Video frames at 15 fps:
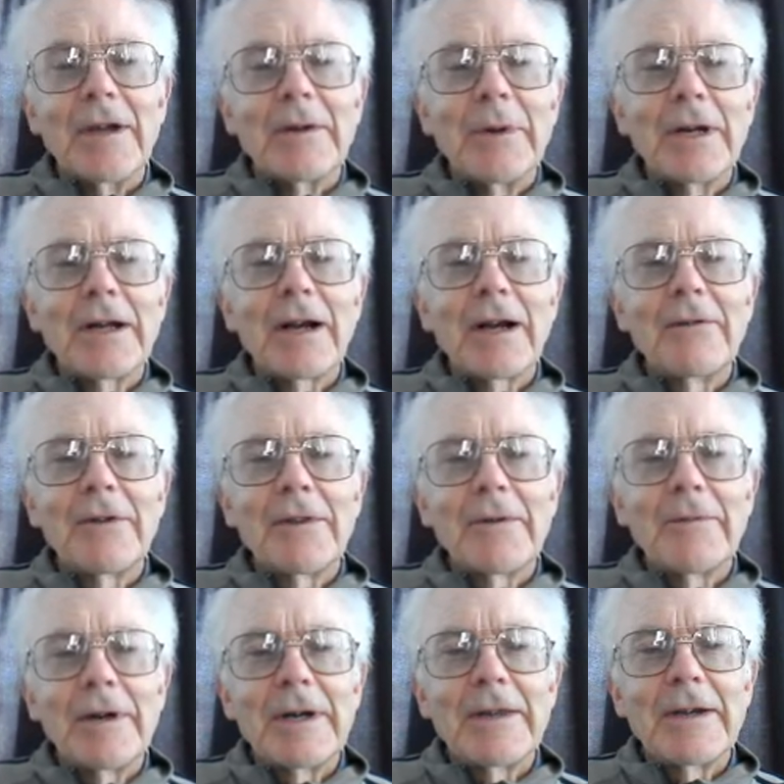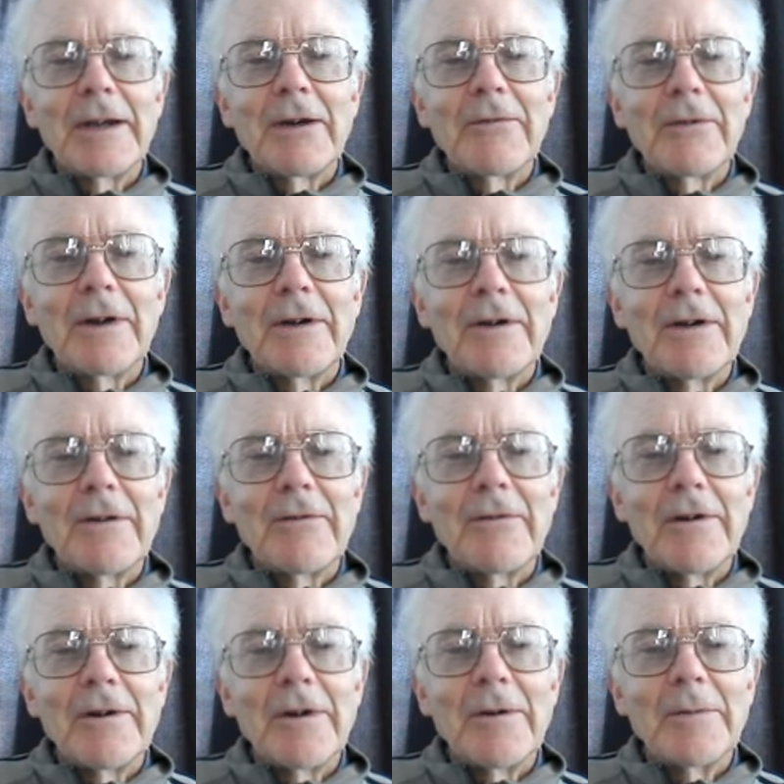pretty clever the way that every line
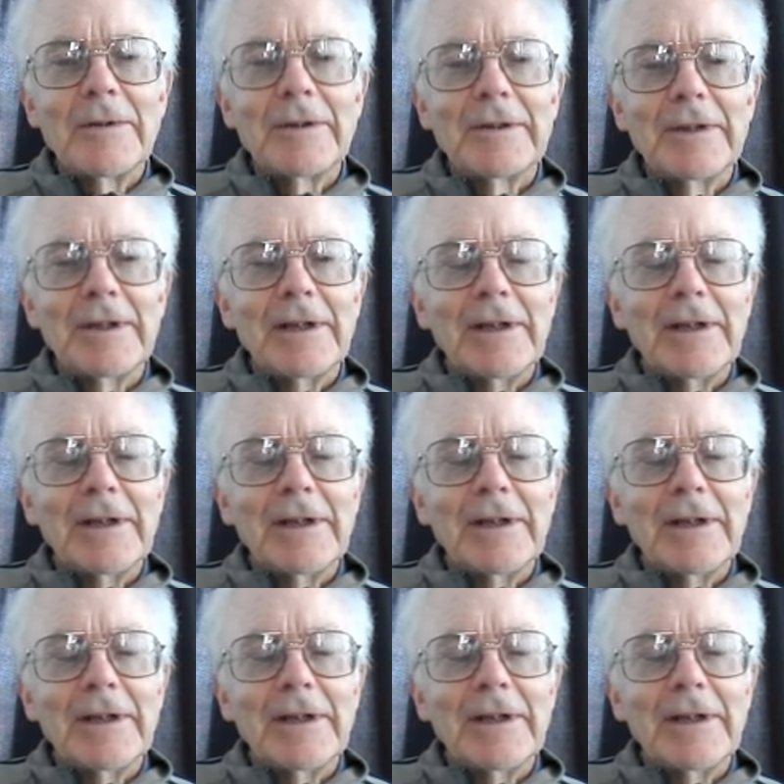rhymes